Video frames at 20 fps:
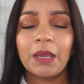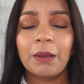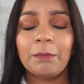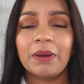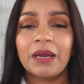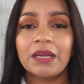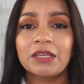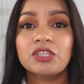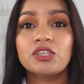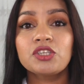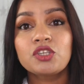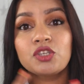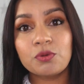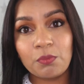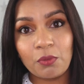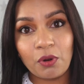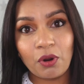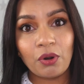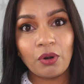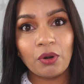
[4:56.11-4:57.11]
But
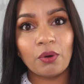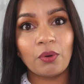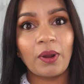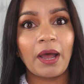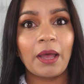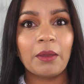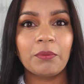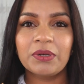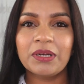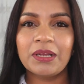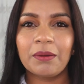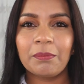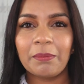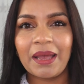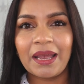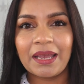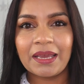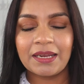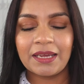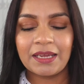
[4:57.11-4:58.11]
tomorrow I would come
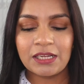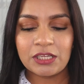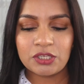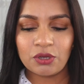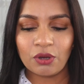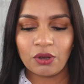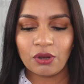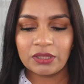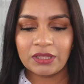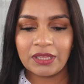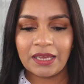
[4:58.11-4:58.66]
back and I'll talk